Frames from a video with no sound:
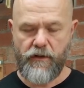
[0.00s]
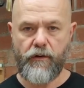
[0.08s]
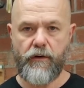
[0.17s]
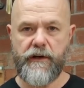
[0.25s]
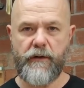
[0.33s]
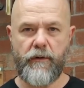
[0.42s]

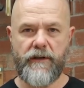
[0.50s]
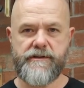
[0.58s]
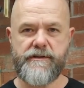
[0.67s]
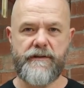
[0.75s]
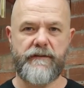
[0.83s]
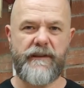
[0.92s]
or you want
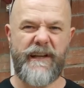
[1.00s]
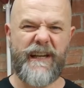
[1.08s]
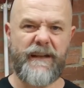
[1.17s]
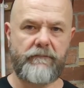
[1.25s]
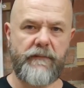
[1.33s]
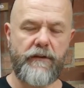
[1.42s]
sort of
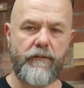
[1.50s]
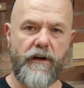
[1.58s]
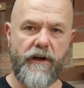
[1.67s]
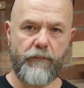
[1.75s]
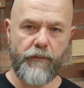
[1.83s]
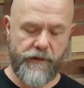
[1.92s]
like, you know,
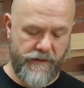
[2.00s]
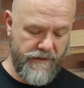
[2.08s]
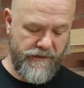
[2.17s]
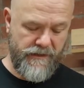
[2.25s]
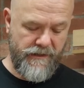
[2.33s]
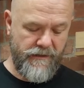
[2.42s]
hardwood,
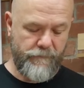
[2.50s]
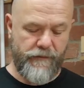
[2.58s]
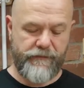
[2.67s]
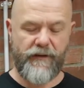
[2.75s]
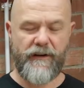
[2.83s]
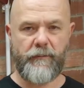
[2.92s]

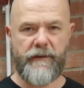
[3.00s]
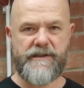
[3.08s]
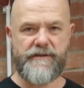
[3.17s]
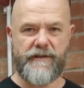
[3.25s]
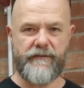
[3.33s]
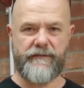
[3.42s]
preferably
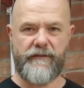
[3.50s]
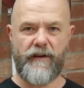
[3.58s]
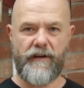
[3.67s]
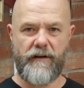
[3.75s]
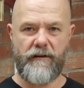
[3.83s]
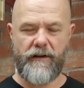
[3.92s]
sort of
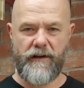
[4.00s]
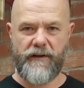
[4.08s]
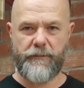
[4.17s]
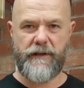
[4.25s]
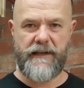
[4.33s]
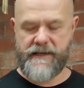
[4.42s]

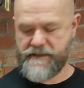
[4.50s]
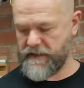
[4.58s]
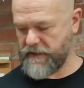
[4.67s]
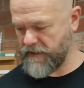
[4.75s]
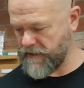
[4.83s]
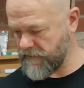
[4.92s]
hard
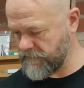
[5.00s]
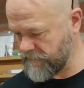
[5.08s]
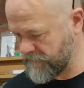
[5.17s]
plastic, you know.